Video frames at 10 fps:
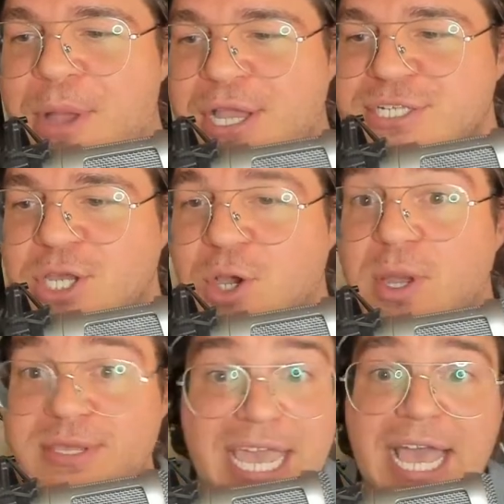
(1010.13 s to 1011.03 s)
So
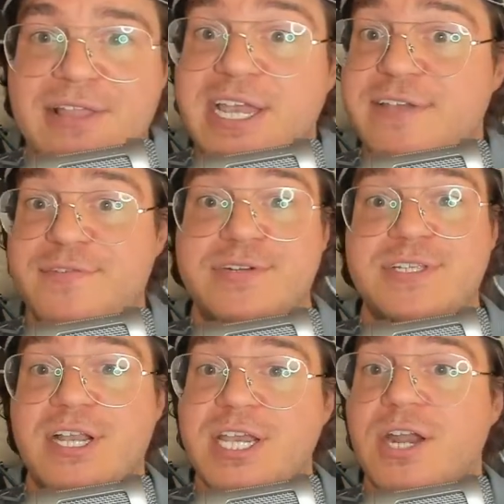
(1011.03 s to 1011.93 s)
yeah, like if you're
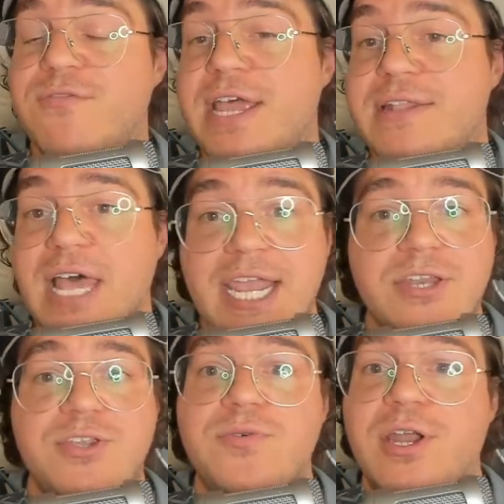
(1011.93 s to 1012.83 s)
stuck at a red light and
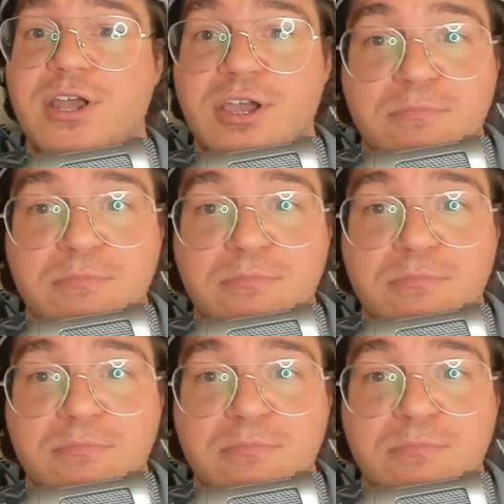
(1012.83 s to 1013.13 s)
you want to